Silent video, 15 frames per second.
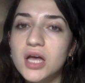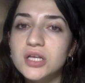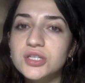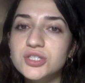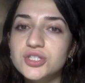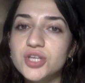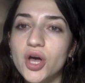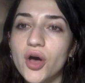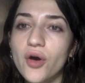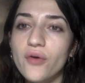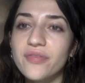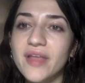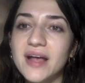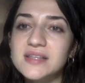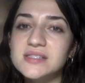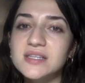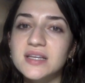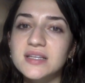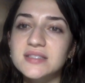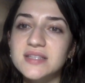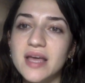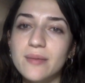So that's an
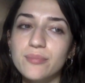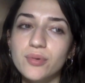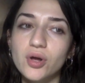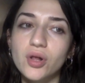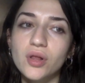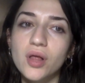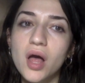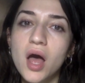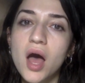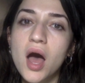example